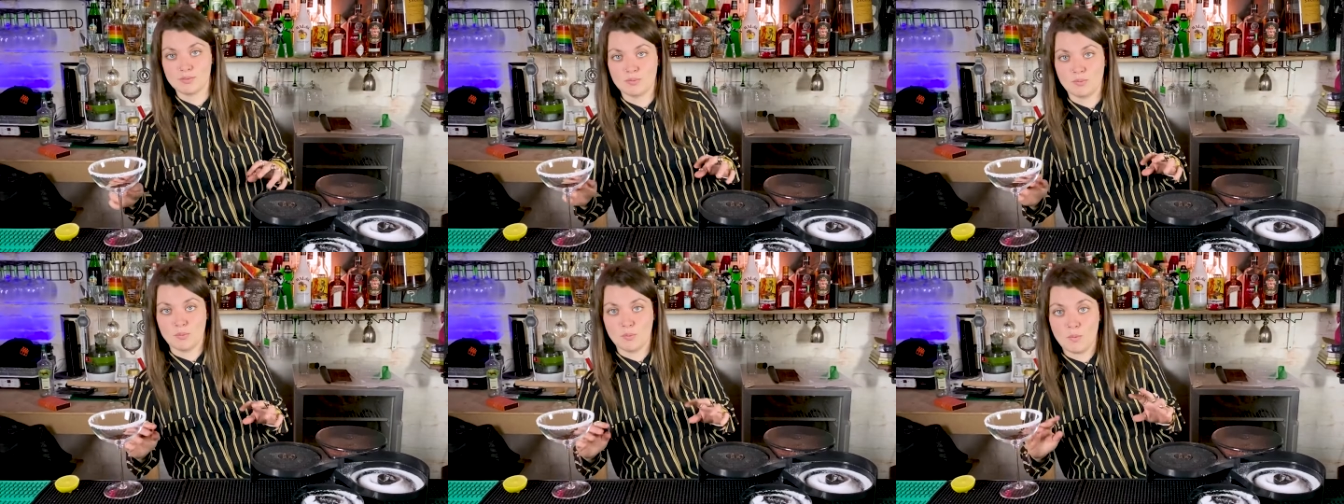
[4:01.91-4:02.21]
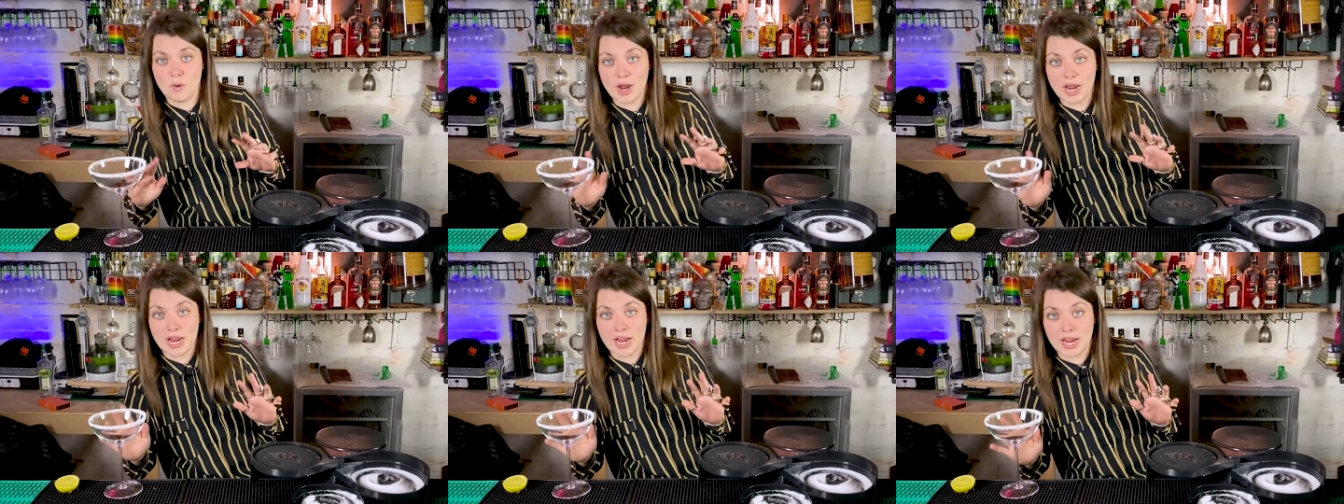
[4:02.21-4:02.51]

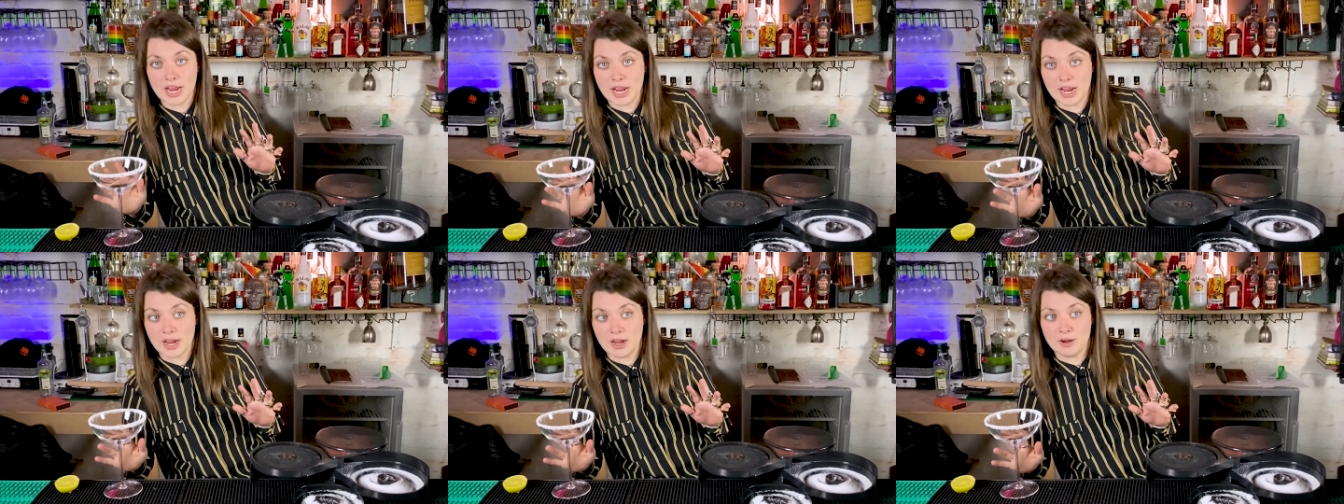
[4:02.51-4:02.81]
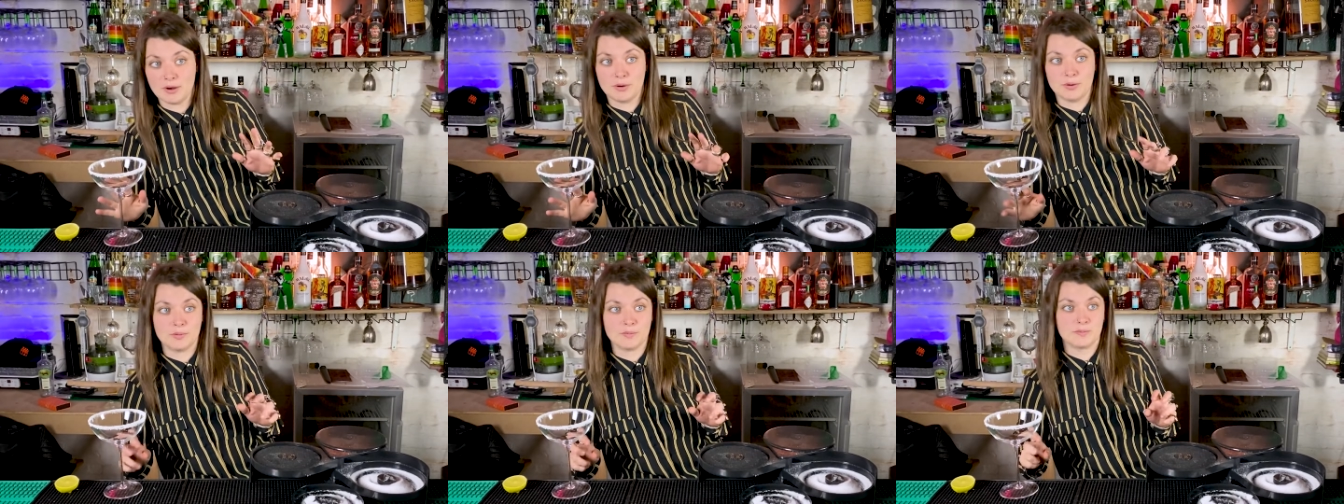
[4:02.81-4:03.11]

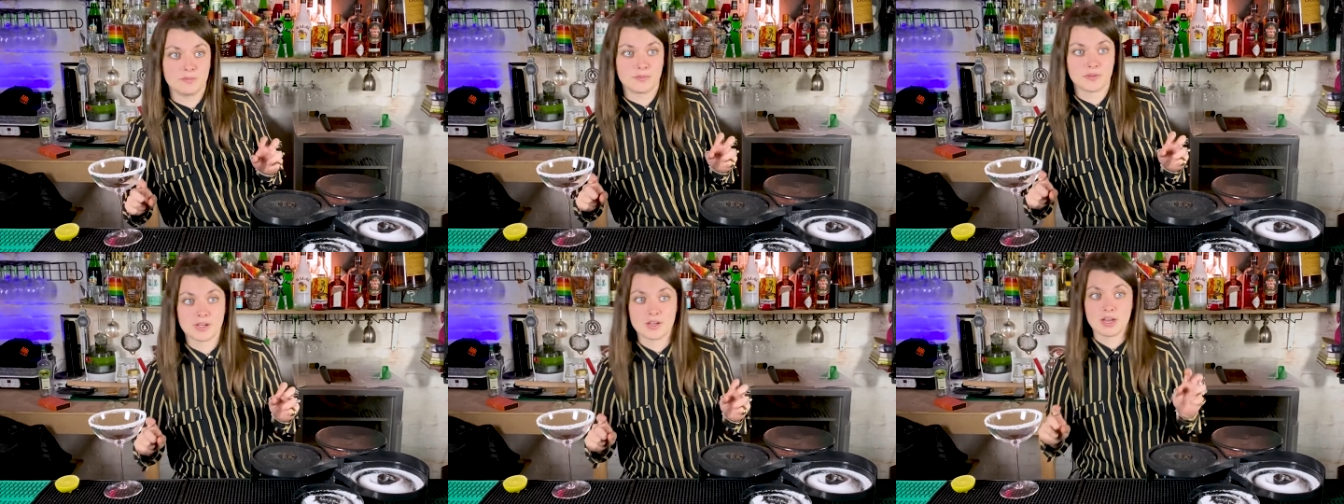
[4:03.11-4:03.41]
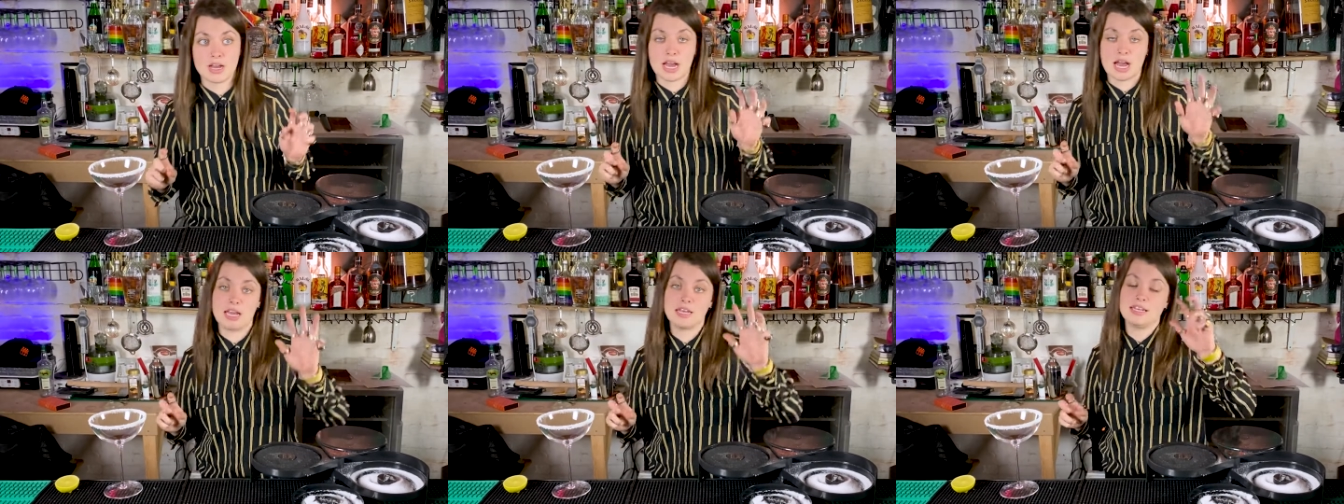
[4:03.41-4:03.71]
Wow.
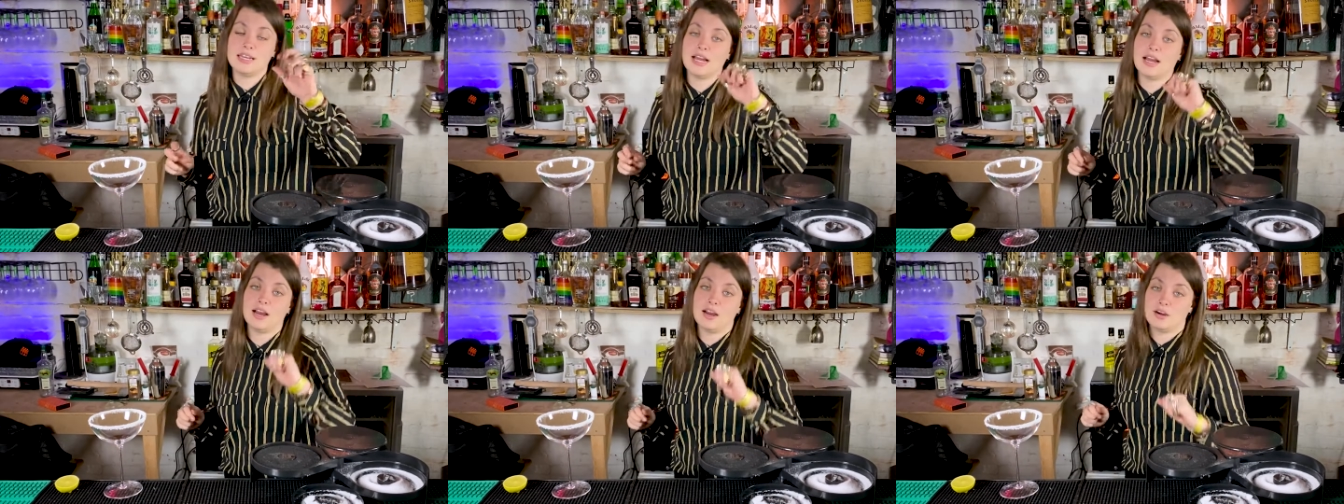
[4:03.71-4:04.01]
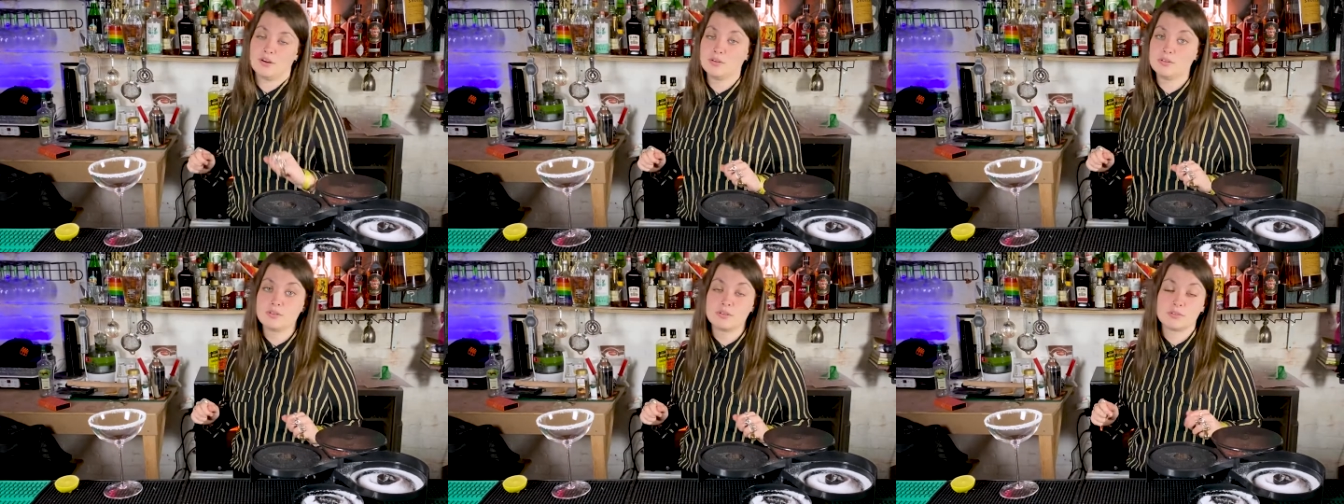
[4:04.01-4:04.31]
And
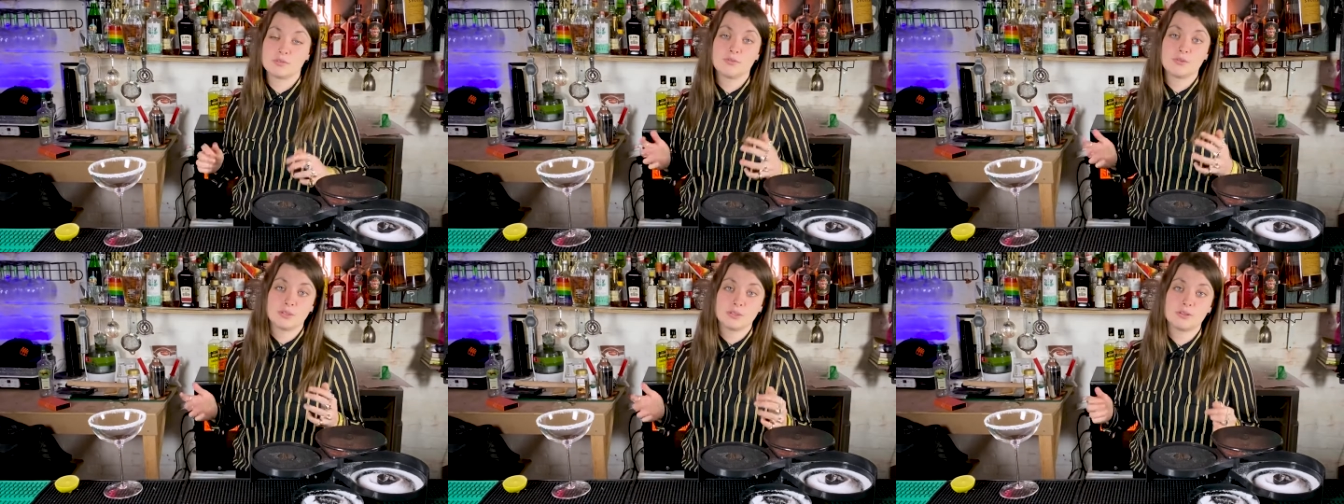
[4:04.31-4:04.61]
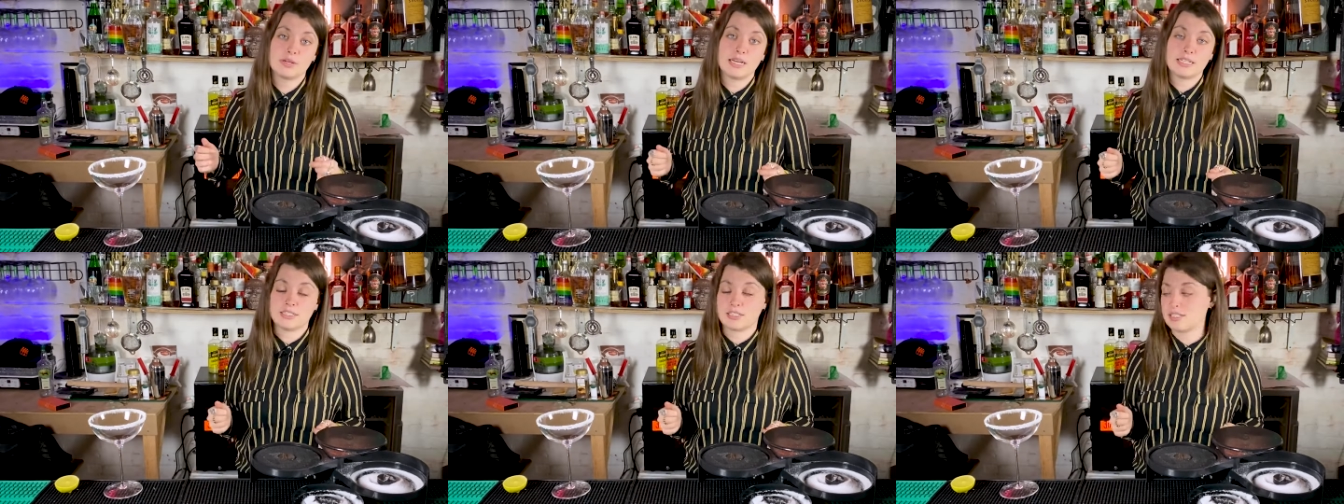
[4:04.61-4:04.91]
now, for your
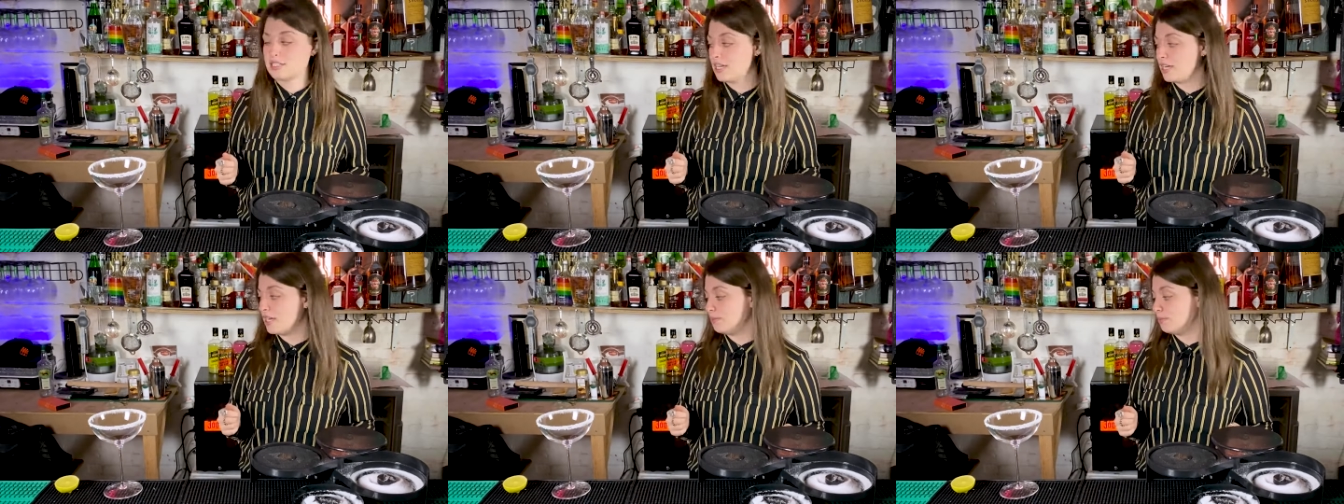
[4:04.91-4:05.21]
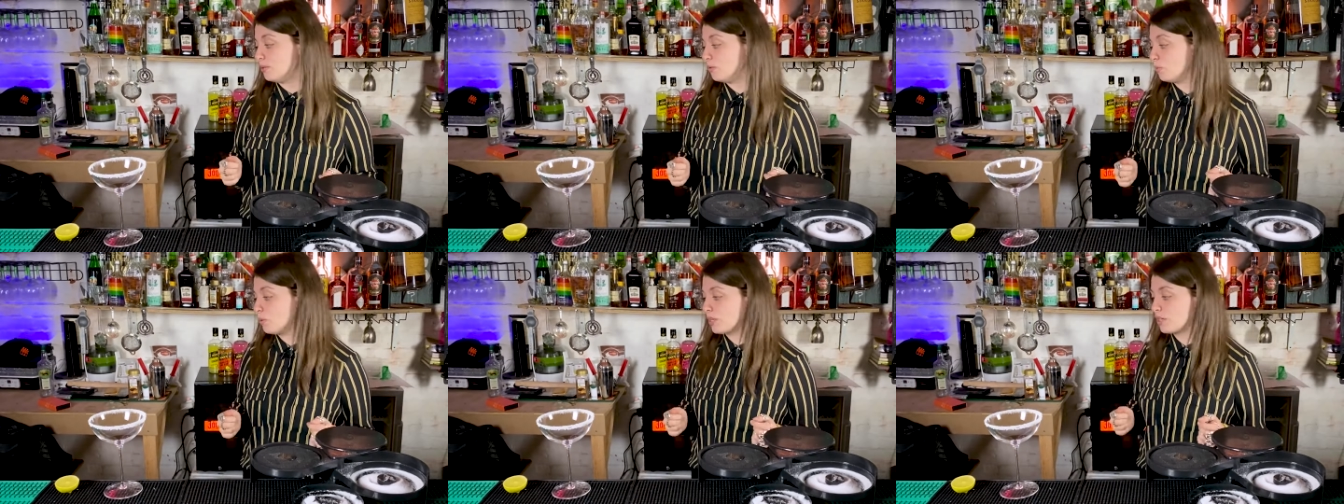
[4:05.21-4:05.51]

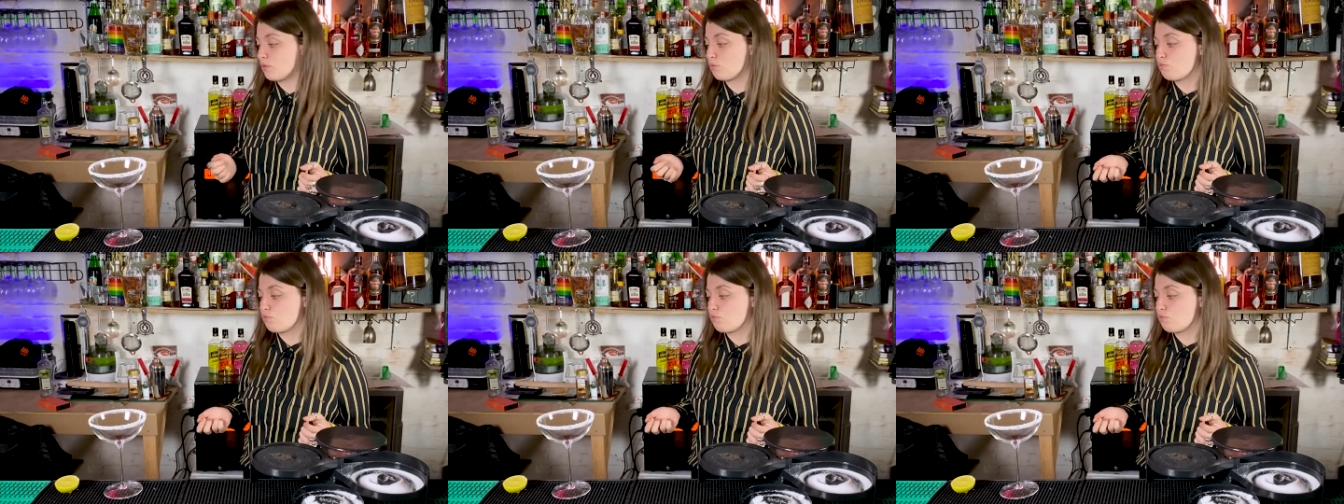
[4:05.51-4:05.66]
entertainment, we're gonna